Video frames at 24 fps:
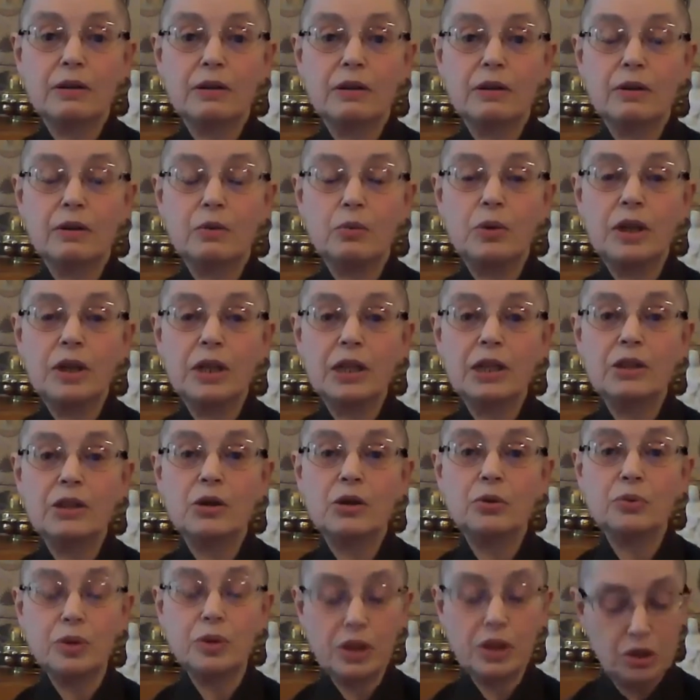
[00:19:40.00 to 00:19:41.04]
we can
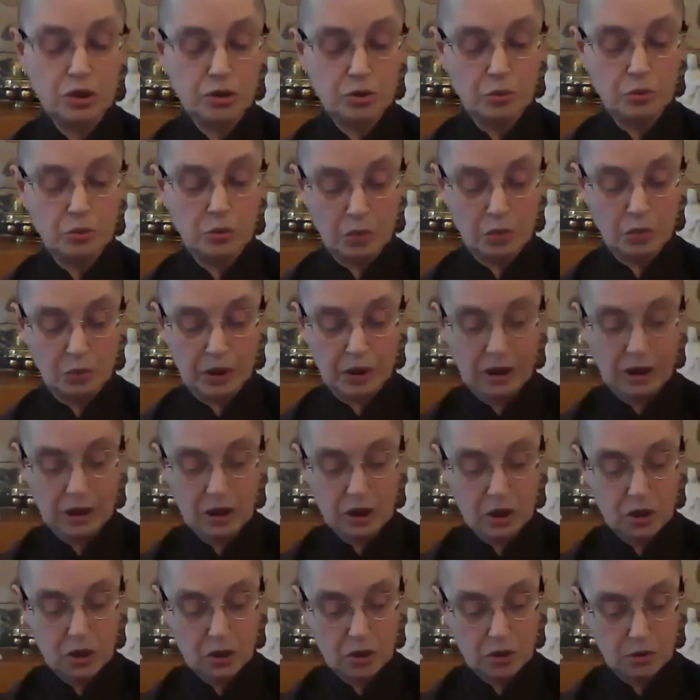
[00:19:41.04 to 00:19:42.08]
only do what we can
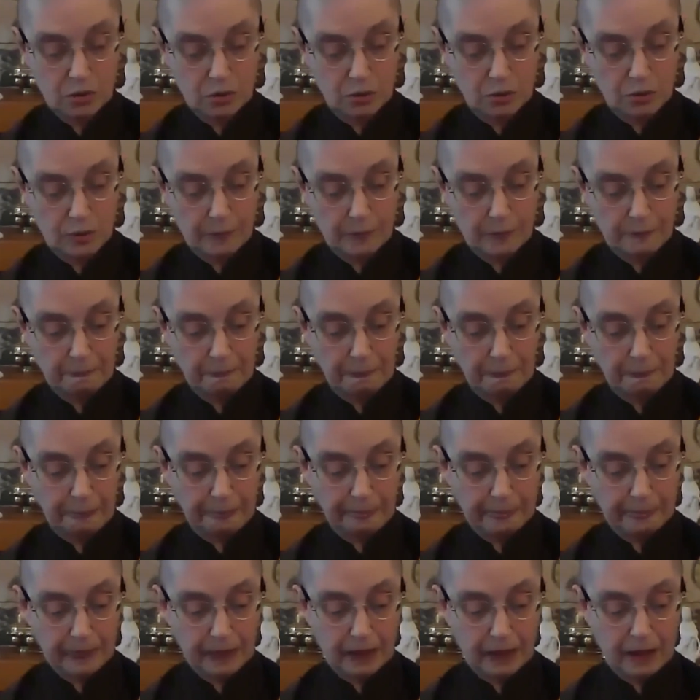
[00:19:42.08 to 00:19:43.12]
do.
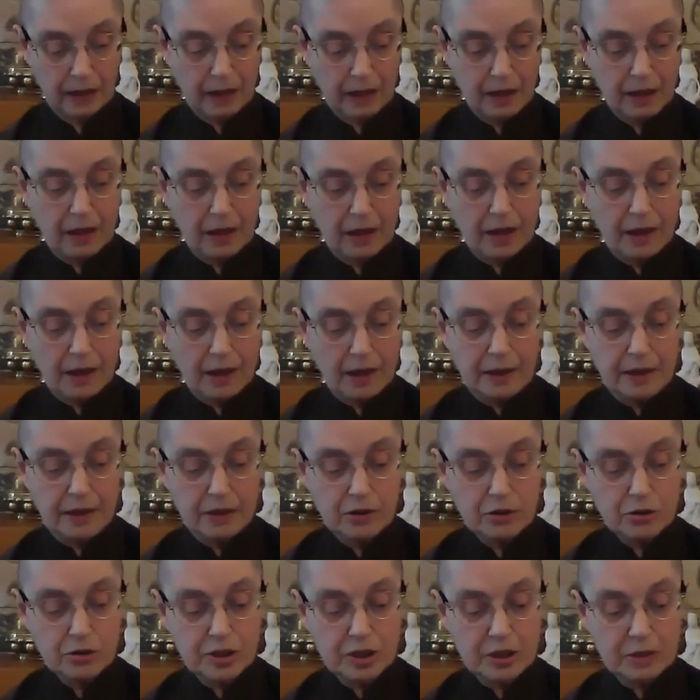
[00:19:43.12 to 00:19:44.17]
There
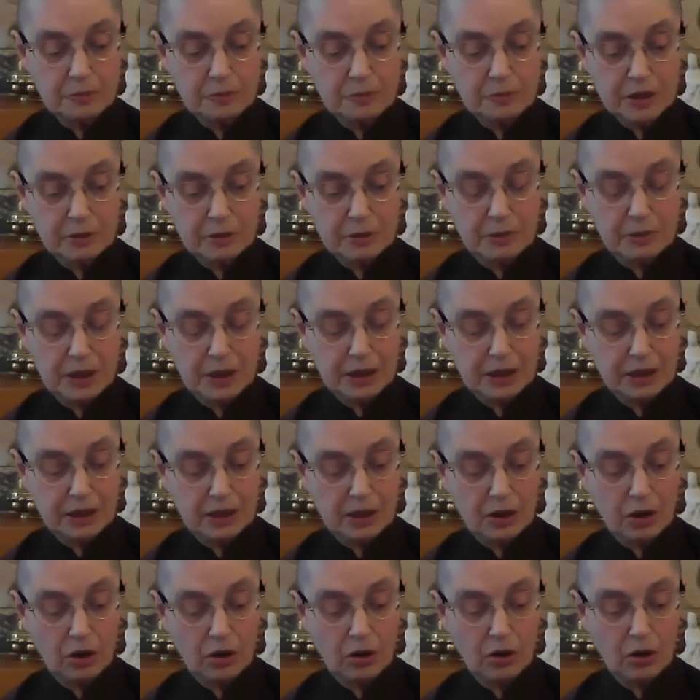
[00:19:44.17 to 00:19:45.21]
seems to be an
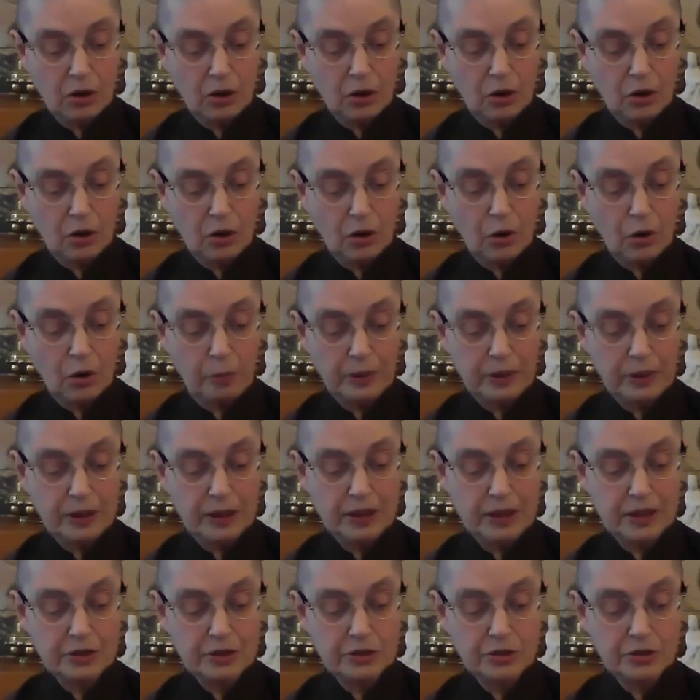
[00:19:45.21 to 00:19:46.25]

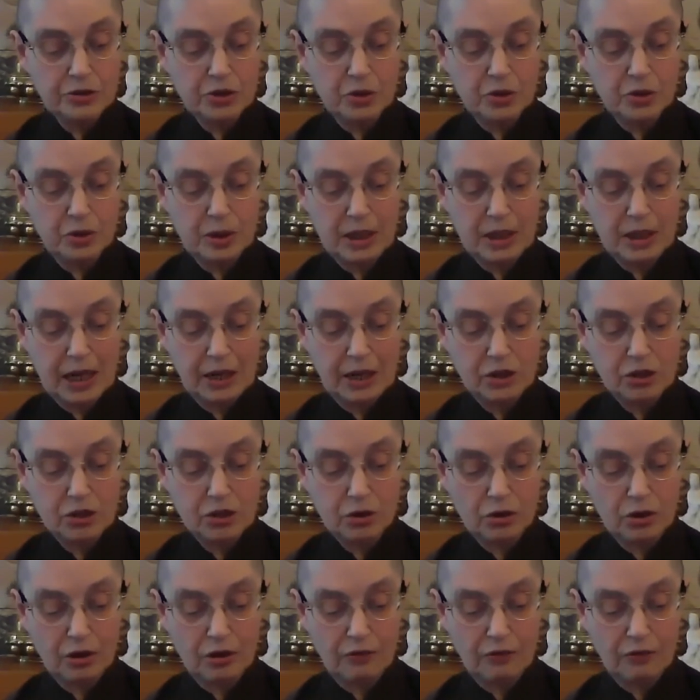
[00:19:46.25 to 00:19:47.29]
openness to the nature
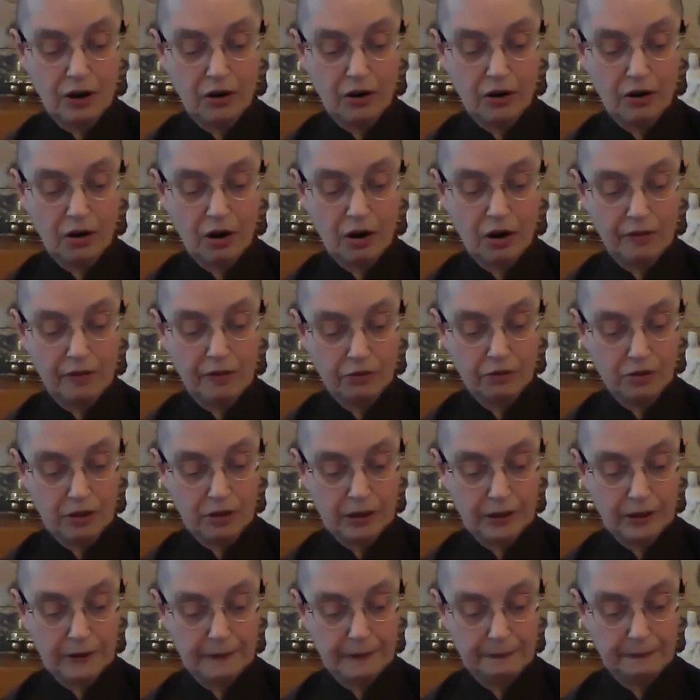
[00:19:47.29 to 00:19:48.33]
of our offering,